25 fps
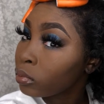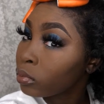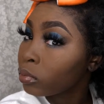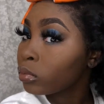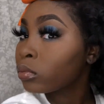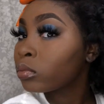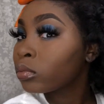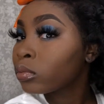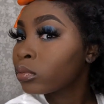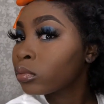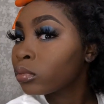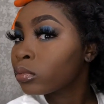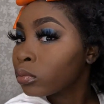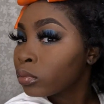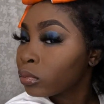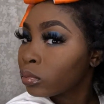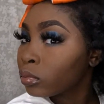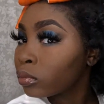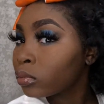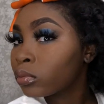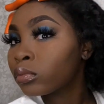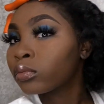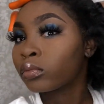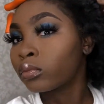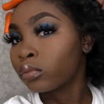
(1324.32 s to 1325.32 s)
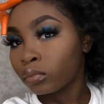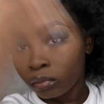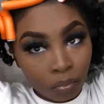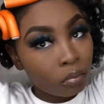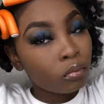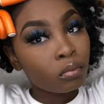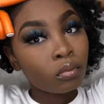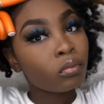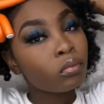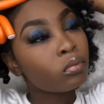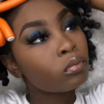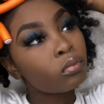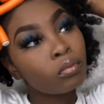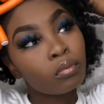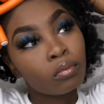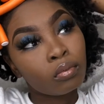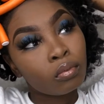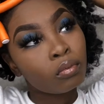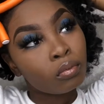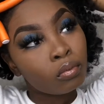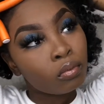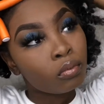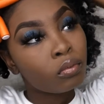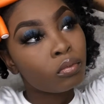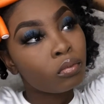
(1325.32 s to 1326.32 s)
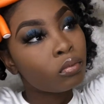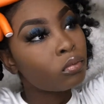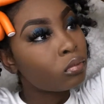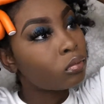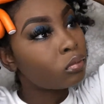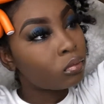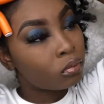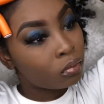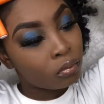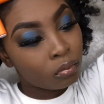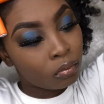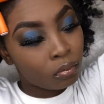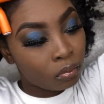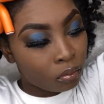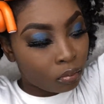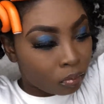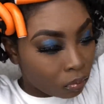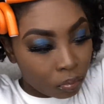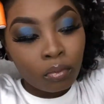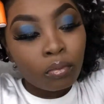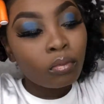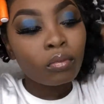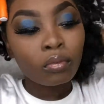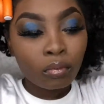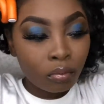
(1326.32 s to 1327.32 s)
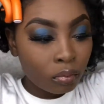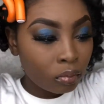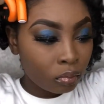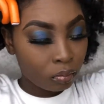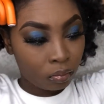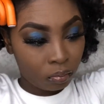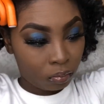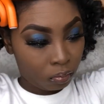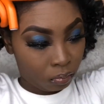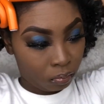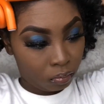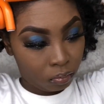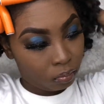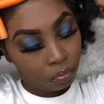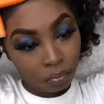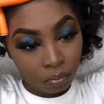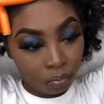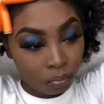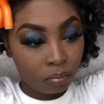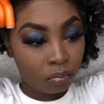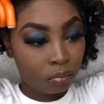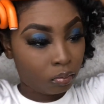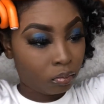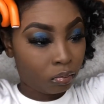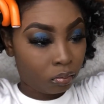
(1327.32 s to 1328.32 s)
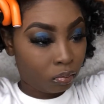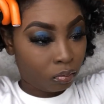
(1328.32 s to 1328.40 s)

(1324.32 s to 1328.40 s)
I am taking down all these flexi rods.